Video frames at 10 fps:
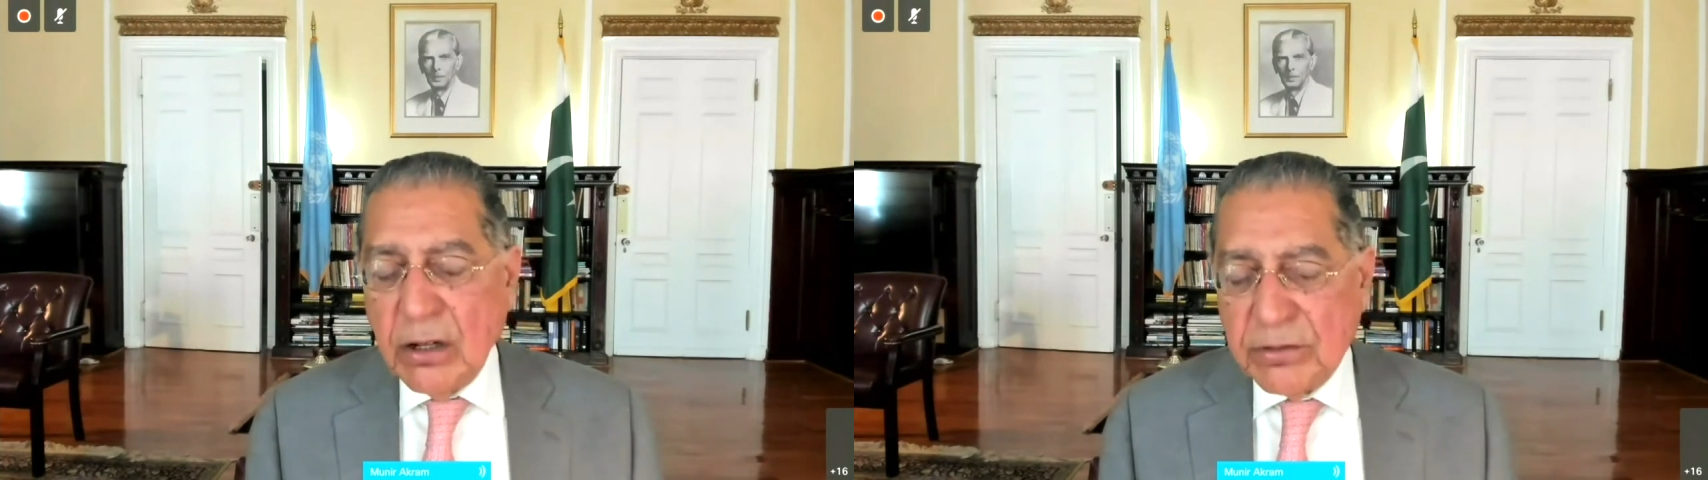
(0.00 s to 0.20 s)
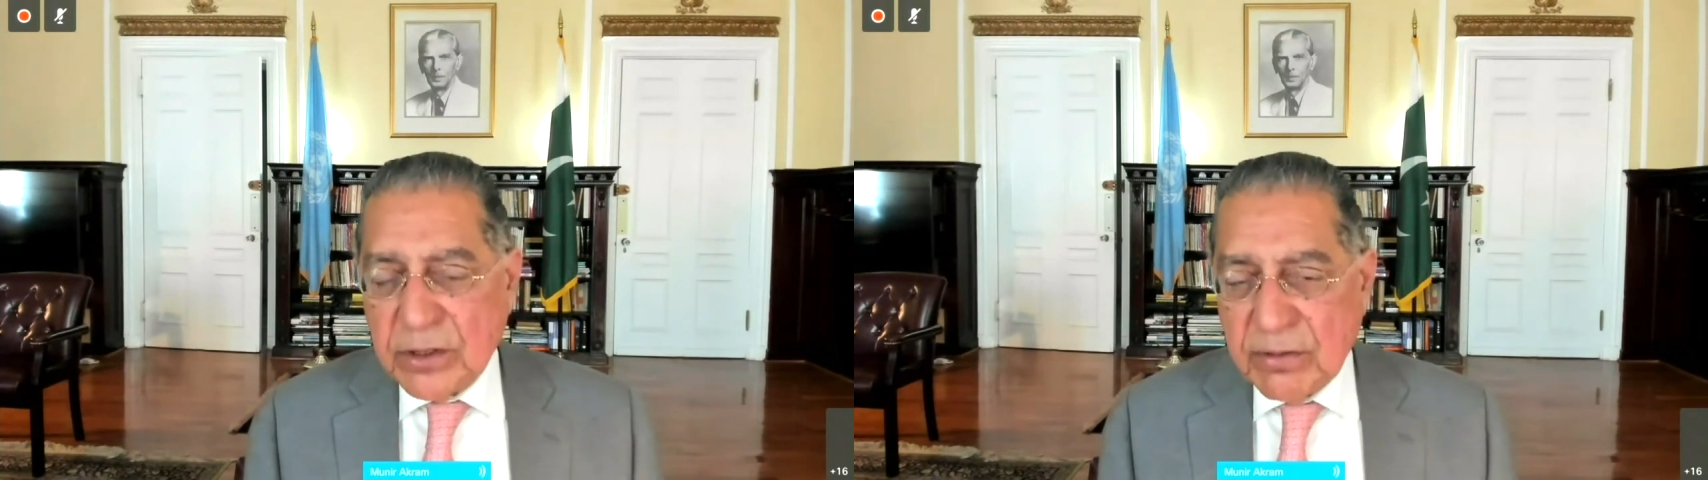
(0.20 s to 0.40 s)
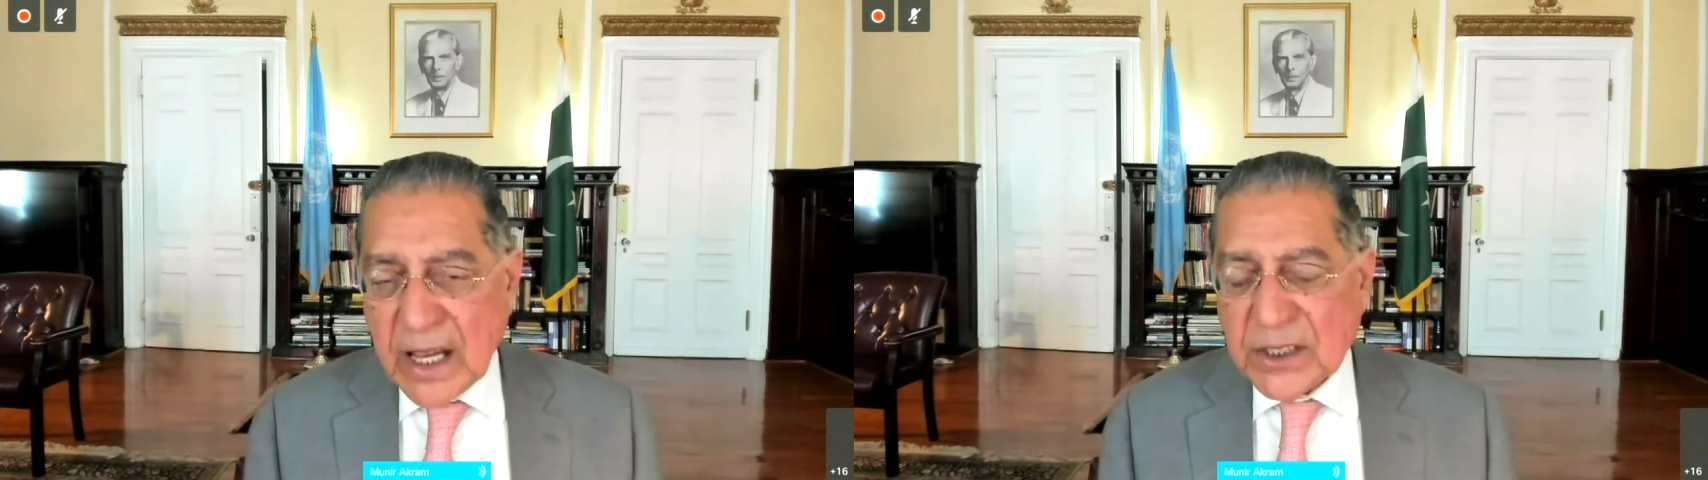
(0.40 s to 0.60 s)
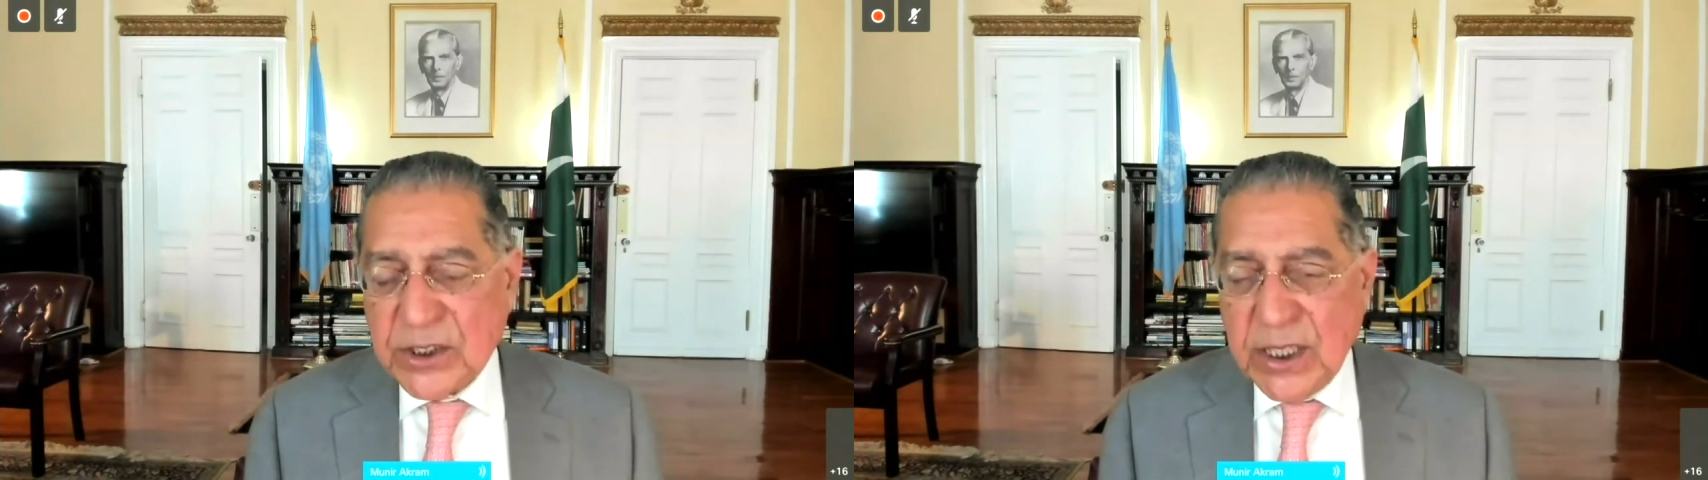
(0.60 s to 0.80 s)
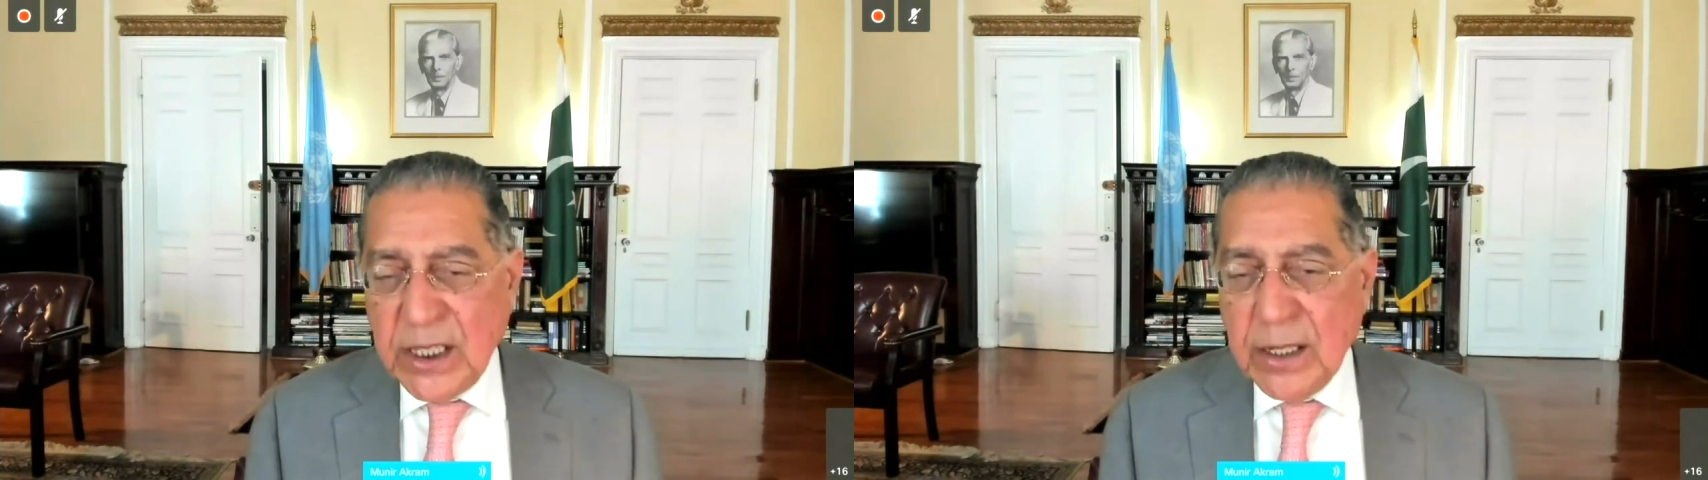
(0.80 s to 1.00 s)
of the
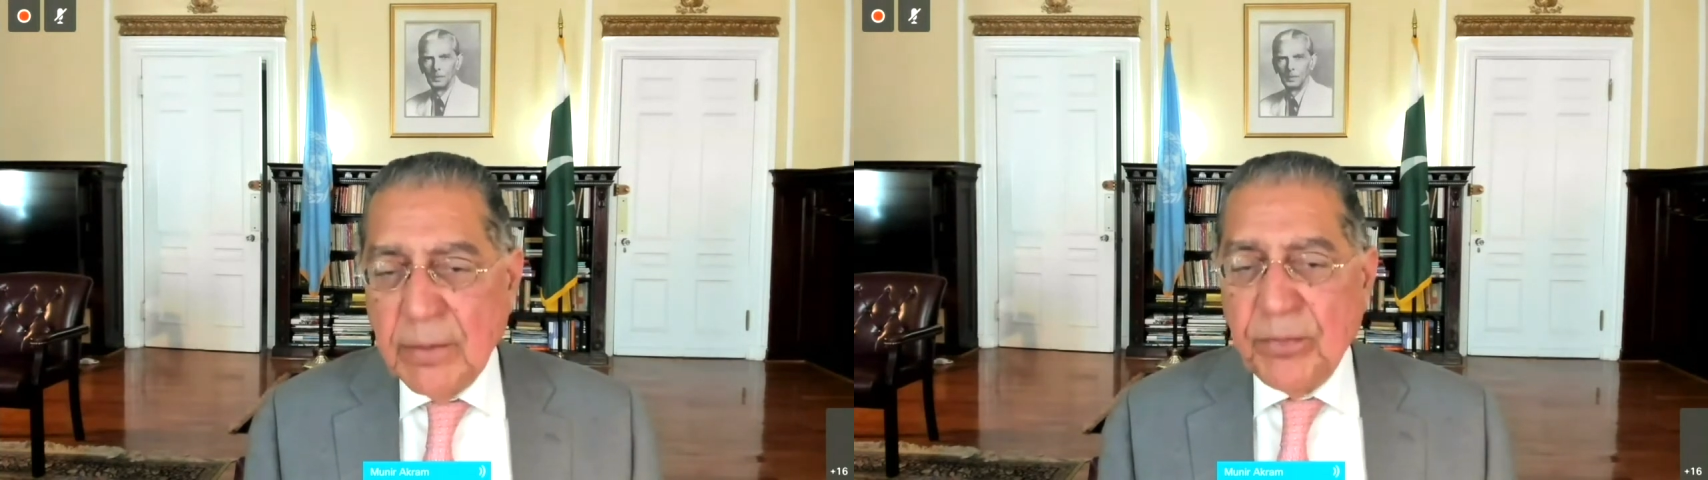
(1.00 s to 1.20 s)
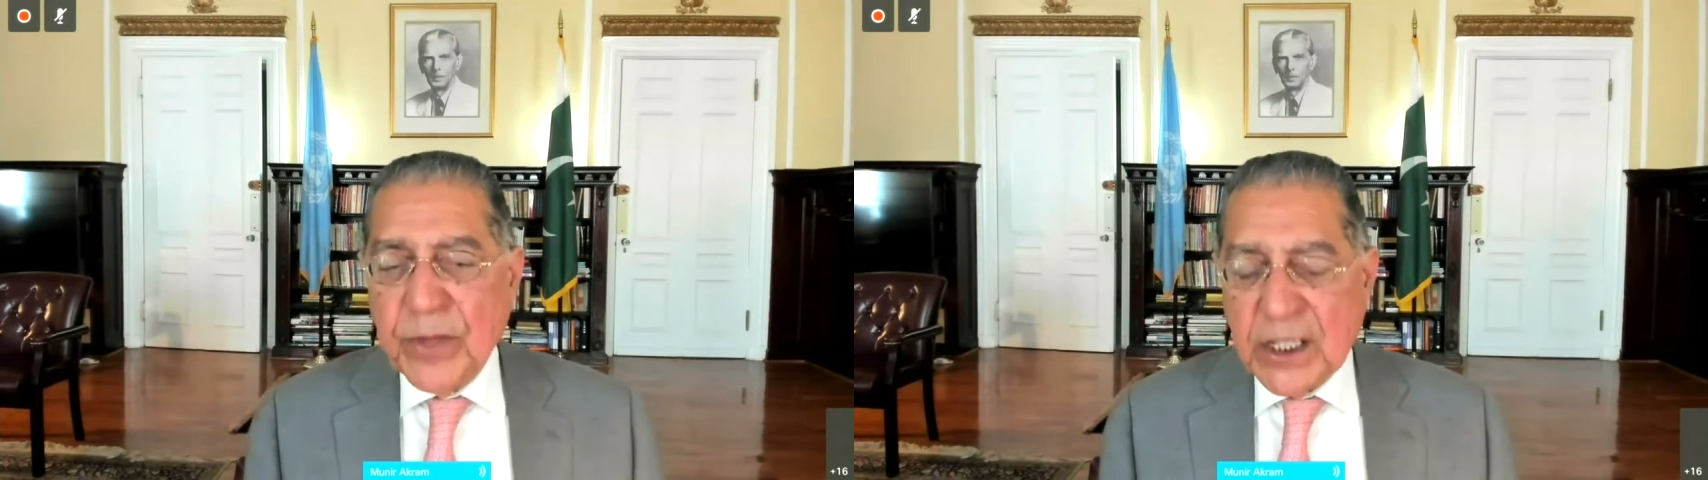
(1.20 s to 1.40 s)
vaccine,